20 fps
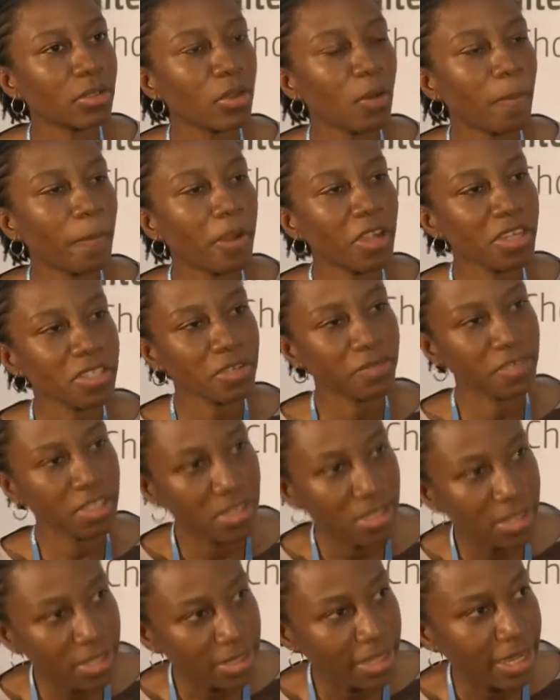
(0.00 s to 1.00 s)
No, part of
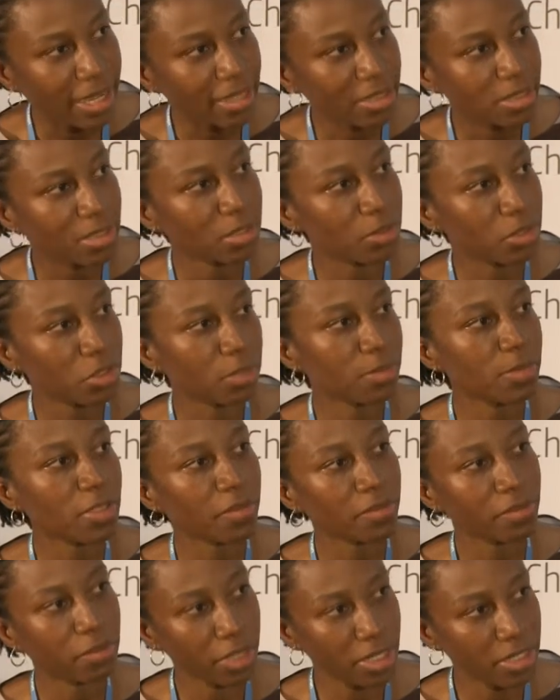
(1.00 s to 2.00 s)
it is that in terms
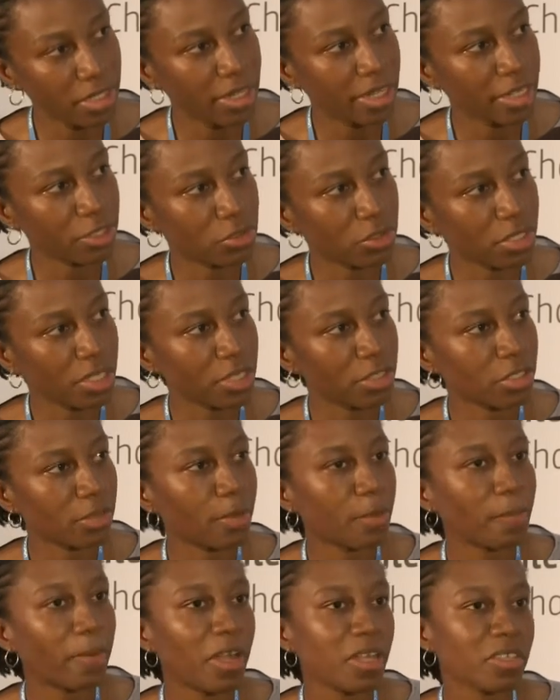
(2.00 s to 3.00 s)
of greater
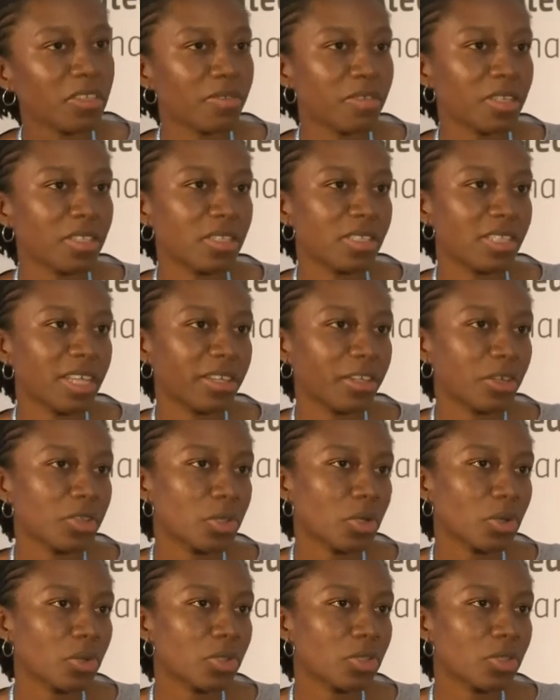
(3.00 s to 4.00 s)
education, but part of it is that
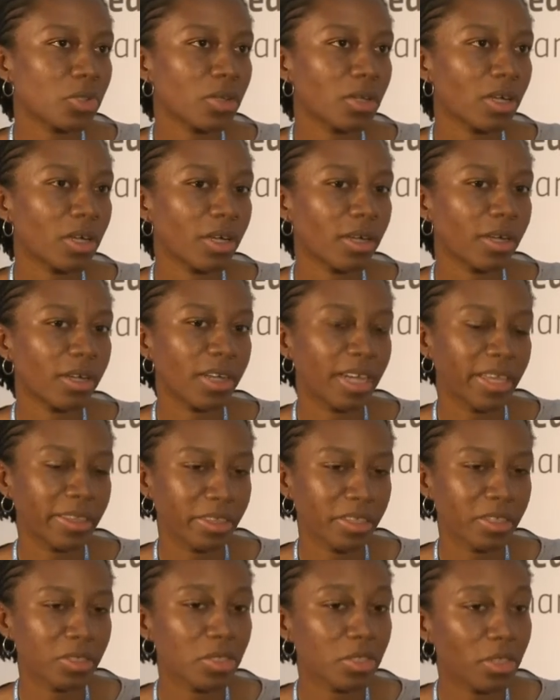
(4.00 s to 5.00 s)
there's also, I
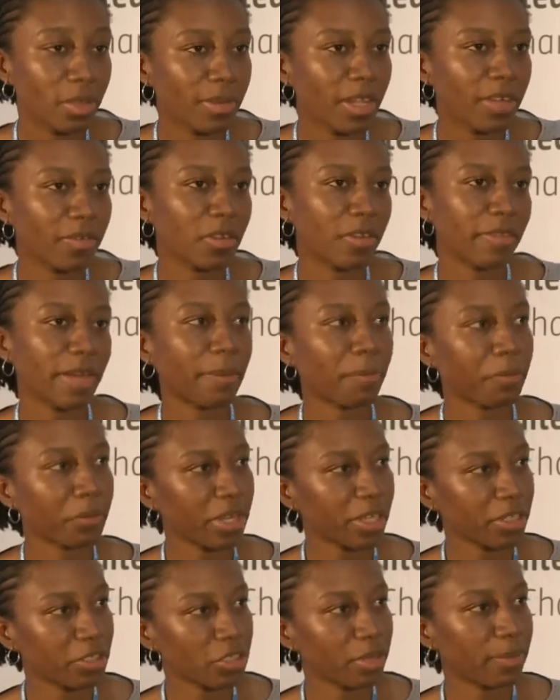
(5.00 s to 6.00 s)
think, some level of
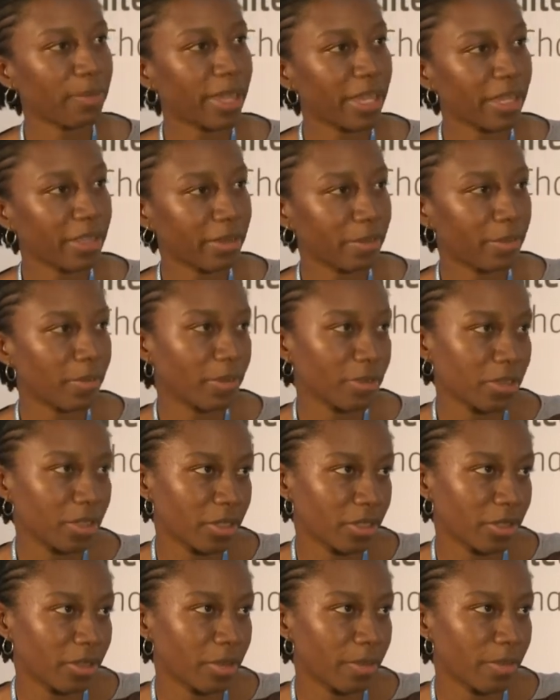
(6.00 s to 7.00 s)
apprehension by
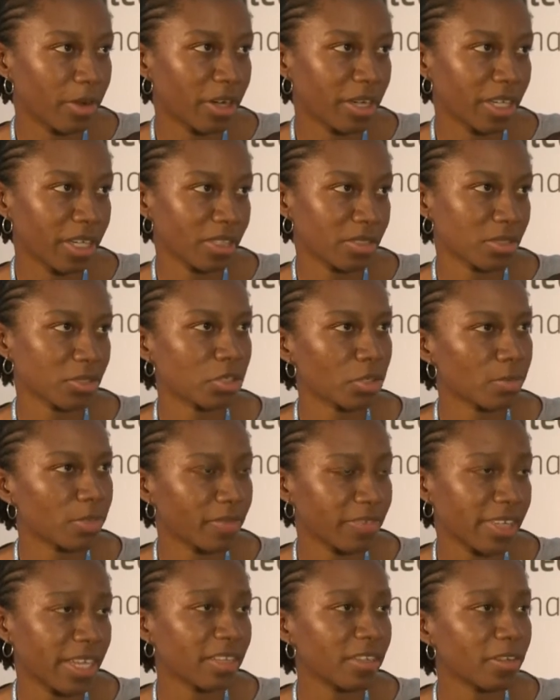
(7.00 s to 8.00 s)
the market in terms
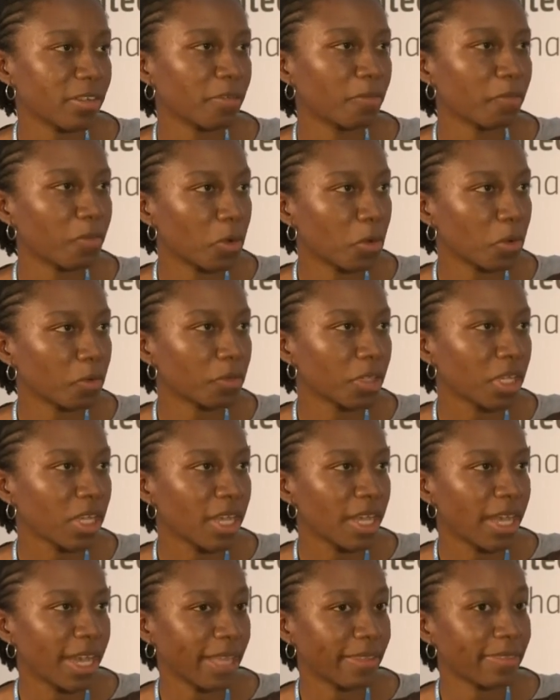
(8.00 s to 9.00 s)
of getting involved
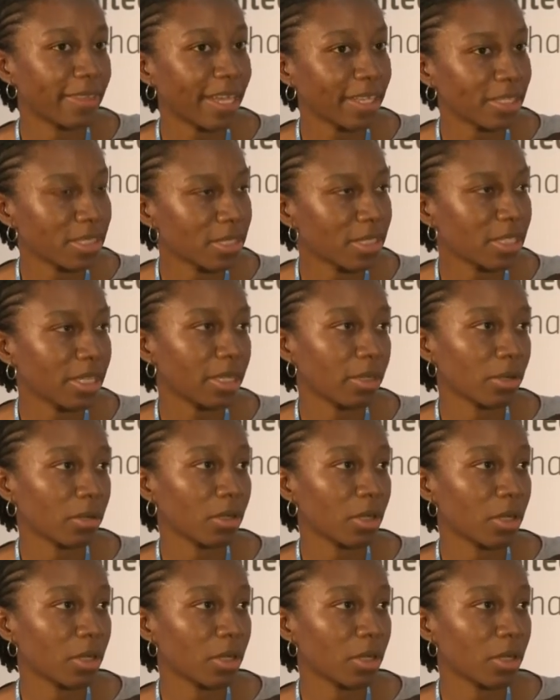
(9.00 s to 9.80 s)
at that scale.